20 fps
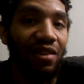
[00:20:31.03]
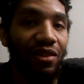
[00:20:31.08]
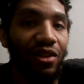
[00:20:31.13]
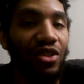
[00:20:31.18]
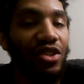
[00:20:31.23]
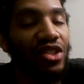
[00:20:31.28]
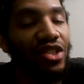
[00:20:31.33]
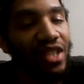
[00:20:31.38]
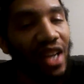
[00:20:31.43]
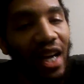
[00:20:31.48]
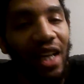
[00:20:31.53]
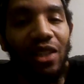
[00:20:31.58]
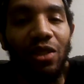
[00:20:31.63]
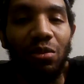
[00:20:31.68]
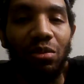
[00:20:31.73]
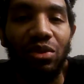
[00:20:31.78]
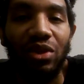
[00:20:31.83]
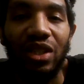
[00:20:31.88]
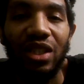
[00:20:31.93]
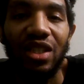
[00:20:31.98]
versus
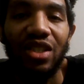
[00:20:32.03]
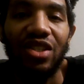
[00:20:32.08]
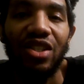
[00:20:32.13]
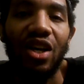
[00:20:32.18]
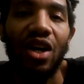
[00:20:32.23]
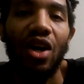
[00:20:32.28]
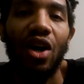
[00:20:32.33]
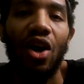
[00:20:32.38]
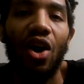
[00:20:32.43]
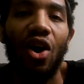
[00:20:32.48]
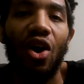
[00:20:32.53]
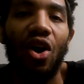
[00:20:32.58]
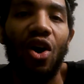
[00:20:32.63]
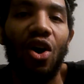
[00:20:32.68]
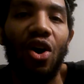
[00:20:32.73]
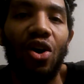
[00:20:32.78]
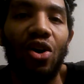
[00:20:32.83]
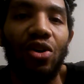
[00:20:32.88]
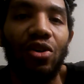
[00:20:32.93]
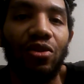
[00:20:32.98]
Tyler Breeze,
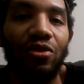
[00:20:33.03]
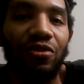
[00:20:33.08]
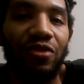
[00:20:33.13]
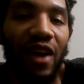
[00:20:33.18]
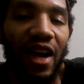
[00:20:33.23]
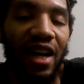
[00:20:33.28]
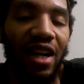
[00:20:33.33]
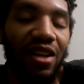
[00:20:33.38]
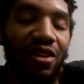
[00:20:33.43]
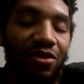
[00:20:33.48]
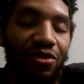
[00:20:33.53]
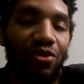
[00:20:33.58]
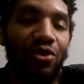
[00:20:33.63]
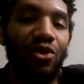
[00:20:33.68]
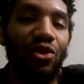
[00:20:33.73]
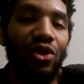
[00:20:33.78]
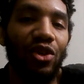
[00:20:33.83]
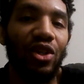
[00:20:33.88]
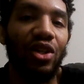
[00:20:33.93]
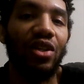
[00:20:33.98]
all fighting
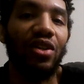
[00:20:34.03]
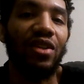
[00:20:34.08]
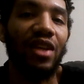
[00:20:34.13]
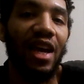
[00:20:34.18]
for